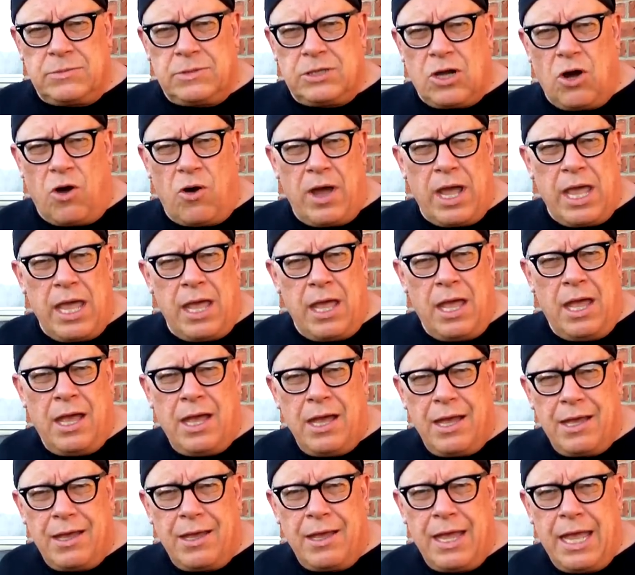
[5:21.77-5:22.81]
go ahead
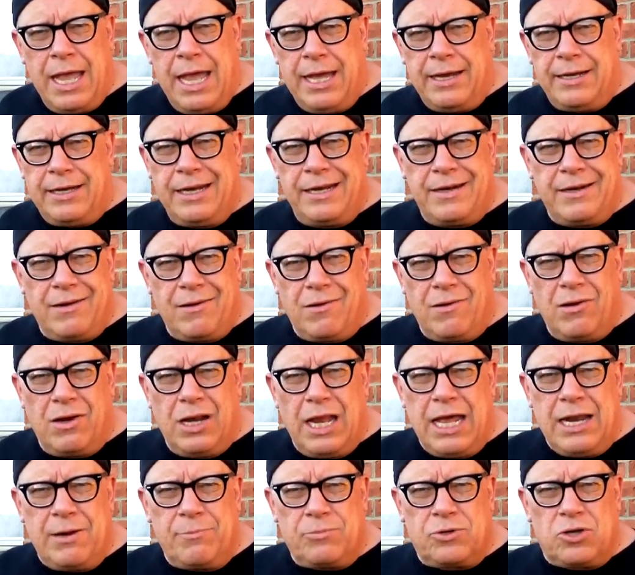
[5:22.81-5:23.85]
ahead and
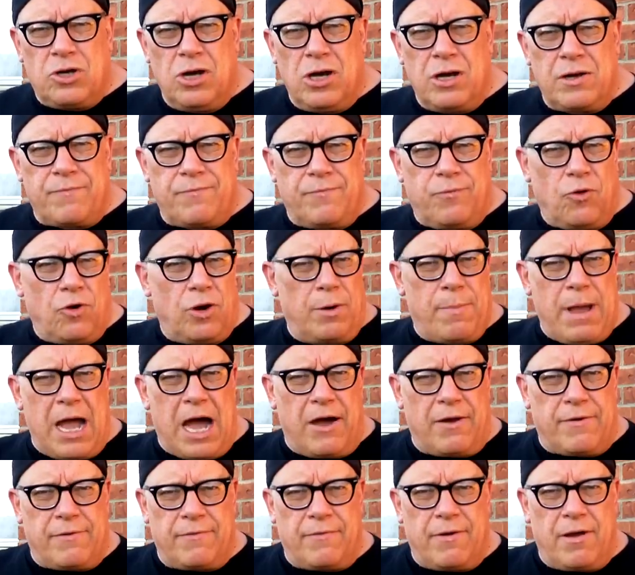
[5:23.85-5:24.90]
let them cook for
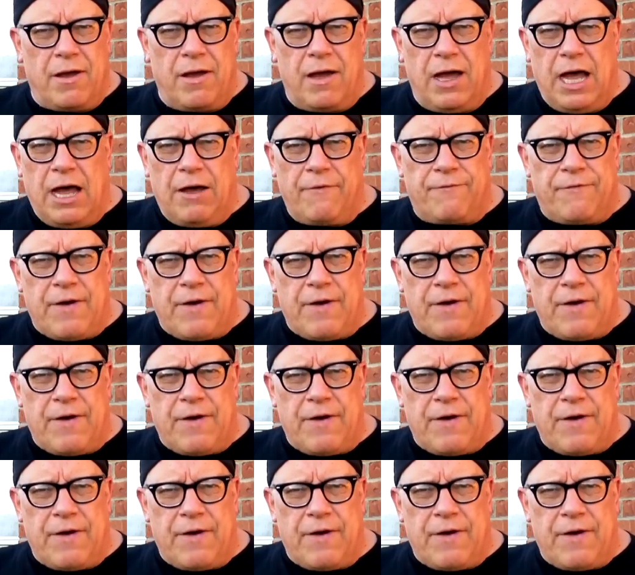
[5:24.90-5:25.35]
about uh,